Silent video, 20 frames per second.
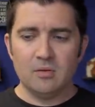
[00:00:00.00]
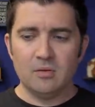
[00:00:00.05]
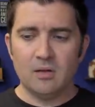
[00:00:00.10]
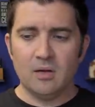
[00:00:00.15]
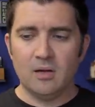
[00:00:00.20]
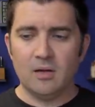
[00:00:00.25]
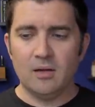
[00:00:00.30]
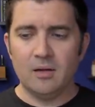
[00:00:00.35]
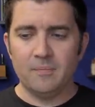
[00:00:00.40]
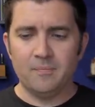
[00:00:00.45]

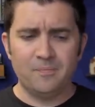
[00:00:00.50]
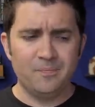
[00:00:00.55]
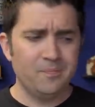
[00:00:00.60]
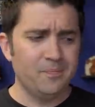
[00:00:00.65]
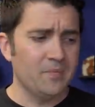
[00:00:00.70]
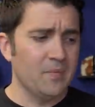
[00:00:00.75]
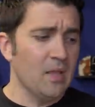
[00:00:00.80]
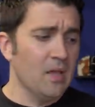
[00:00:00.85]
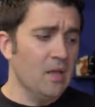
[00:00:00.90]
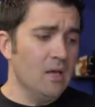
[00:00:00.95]
Um,
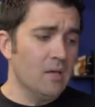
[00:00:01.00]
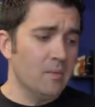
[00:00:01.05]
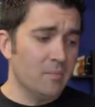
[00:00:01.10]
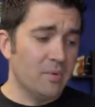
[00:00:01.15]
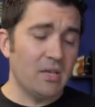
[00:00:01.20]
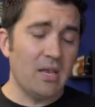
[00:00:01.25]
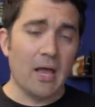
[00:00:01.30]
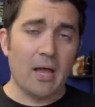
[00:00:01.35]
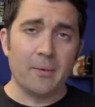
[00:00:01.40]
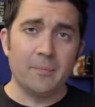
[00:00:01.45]

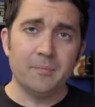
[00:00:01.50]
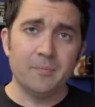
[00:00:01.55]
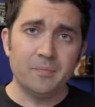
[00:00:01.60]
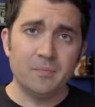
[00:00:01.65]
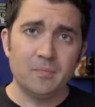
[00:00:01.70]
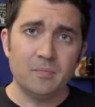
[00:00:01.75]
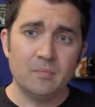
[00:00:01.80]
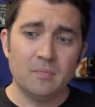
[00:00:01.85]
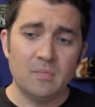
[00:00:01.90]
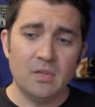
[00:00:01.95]
but yeah,
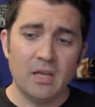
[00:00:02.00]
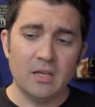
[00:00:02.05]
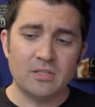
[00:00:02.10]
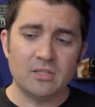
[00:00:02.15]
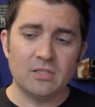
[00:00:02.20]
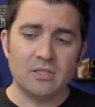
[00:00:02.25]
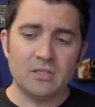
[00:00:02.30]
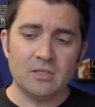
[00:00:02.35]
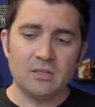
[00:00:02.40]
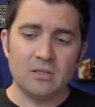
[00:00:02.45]

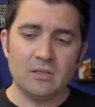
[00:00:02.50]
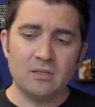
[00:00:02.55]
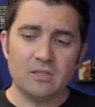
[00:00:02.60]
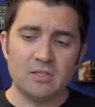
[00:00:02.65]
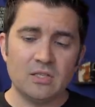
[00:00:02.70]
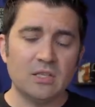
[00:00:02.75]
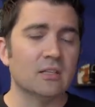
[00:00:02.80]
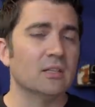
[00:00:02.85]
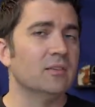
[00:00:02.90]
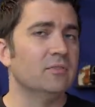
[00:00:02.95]
it's
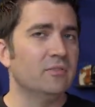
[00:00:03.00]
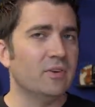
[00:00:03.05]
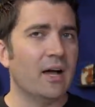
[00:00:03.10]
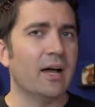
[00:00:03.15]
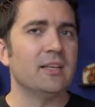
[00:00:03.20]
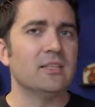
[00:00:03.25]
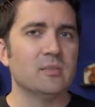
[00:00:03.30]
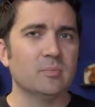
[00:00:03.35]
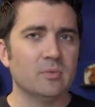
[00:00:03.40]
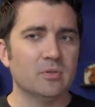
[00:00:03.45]
still
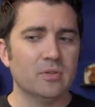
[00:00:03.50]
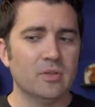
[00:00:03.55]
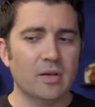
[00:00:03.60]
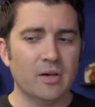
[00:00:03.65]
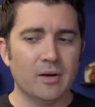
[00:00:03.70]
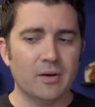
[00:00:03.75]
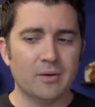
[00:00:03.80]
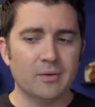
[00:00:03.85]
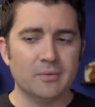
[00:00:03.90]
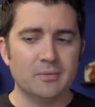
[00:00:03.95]
advisable
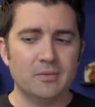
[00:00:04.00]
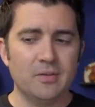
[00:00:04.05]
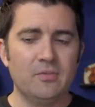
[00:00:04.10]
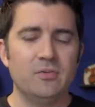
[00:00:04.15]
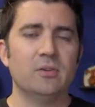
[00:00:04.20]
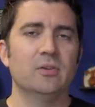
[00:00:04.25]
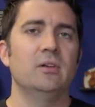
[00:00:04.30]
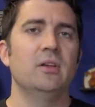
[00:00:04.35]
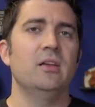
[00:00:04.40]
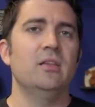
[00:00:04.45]
though, if
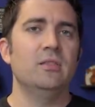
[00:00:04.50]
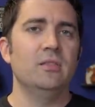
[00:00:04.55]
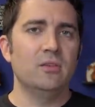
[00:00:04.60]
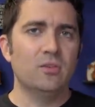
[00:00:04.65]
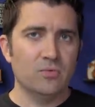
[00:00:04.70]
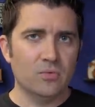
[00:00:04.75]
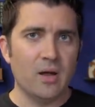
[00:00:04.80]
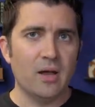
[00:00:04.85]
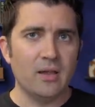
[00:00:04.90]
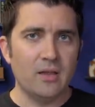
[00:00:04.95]
you're in
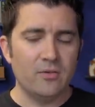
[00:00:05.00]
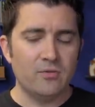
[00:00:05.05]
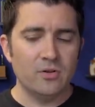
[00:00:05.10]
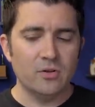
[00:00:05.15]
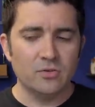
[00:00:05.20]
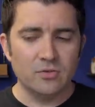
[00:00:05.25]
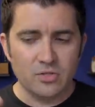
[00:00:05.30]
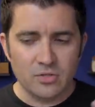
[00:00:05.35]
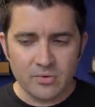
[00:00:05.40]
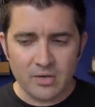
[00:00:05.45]
grind, if
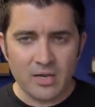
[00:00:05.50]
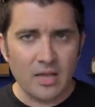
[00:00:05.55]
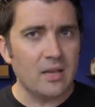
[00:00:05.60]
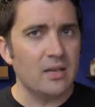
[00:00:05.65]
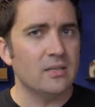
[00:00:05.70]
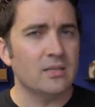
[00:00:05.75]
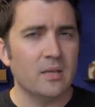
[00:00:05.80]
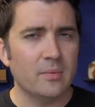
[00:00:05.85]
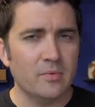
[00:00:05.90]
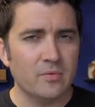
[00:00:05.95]
you're doing
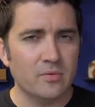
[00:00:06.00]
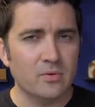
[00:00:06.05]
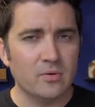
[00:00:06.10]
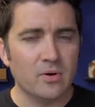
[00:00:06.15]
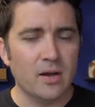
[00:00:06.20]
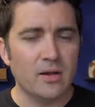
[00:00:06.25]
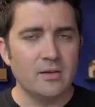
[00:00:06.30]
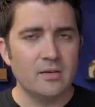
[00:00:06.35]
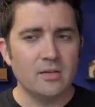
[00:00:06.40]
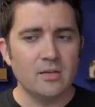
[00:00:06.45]
any type of
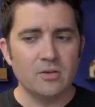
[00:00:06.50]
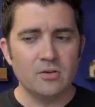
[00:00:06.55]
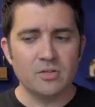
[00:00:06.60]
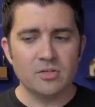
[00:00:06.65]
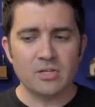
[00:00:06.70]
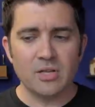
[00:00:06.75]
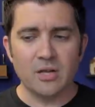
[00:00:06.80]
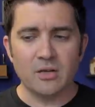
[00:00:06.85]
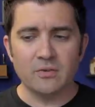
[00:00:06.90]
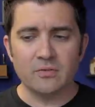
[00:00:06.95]
grinding
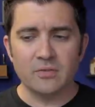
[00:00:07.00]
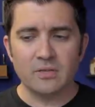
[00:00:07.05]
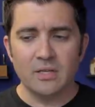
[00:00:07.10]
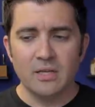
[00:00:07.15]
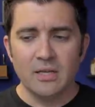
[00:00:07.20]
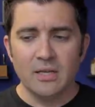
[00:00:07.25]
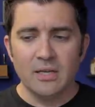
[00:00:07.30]
yourself,